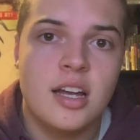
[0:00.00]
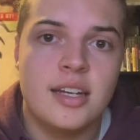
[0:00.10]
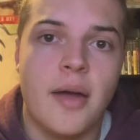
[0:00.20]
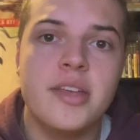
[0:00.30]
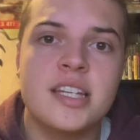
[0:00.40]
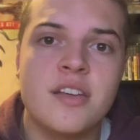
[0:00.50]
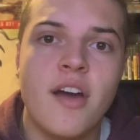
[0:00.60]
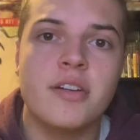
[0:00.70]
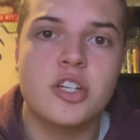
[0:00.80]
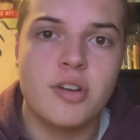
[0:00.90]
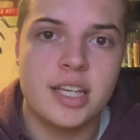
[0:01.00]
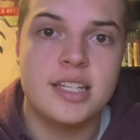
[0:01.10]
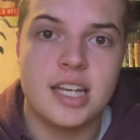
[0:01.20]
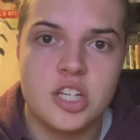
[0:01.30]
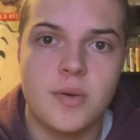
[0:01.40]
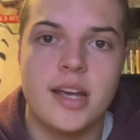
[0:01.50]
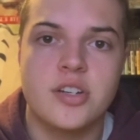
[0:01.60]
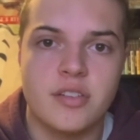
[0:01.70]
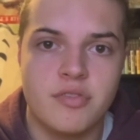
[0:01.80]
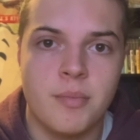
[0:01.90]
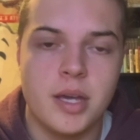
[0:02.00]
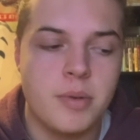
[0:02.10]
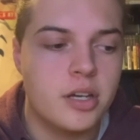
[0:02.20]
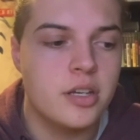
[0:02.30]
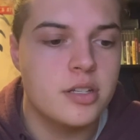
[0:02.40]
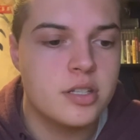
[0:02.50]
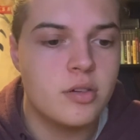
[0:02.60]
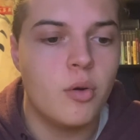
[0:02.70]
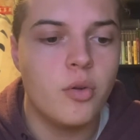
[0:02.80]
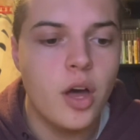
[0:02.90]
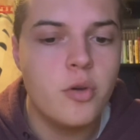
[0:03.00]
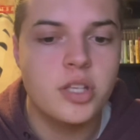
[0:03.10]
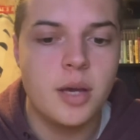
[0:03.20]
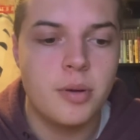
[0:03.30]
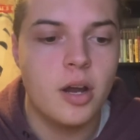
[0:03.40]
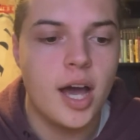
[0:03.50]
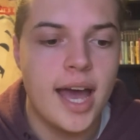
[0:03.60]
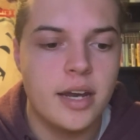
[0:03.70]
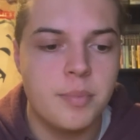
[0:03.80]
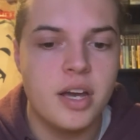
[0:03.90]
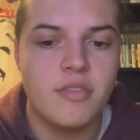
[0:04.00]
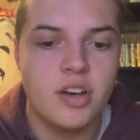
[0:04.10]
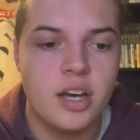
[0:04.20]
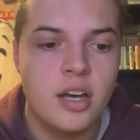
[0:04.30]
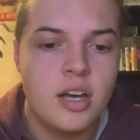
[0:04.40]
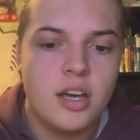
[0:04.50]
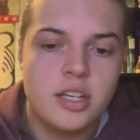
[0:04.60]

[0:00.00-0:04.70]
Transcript: Now, this is a very tricky situation for me because although Kip and I had a bit of a,